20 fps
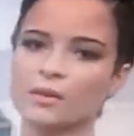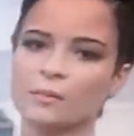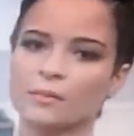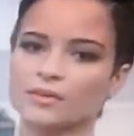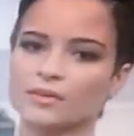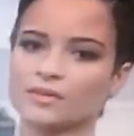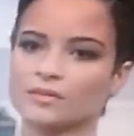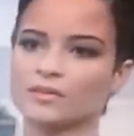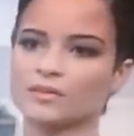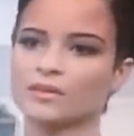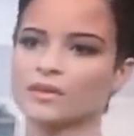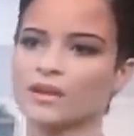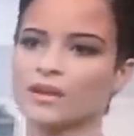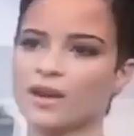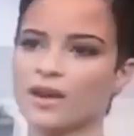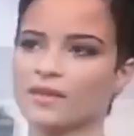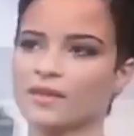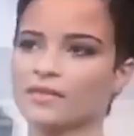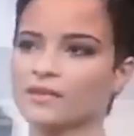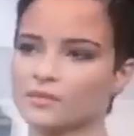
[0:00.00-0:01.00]
But
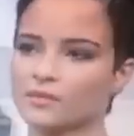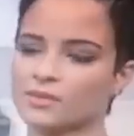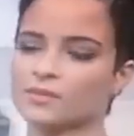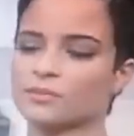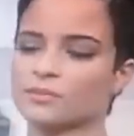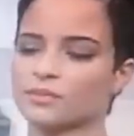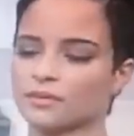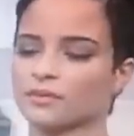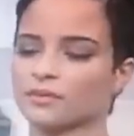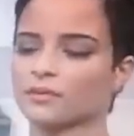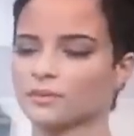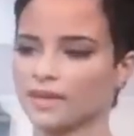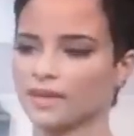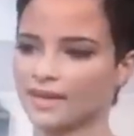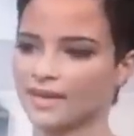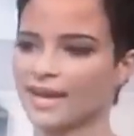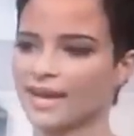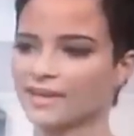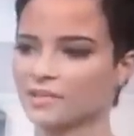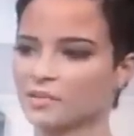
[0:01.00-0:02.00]
I thought it was pretty cool
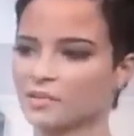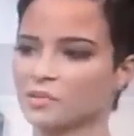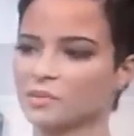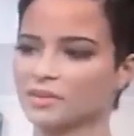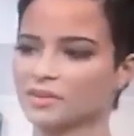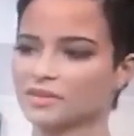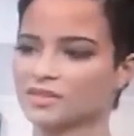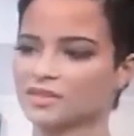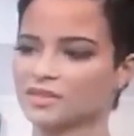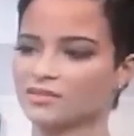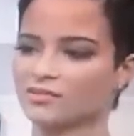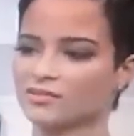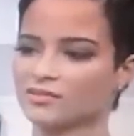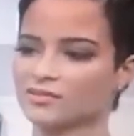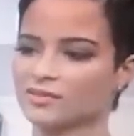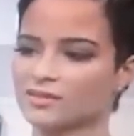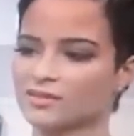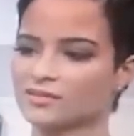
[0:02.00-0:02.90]
that they had 2 questions.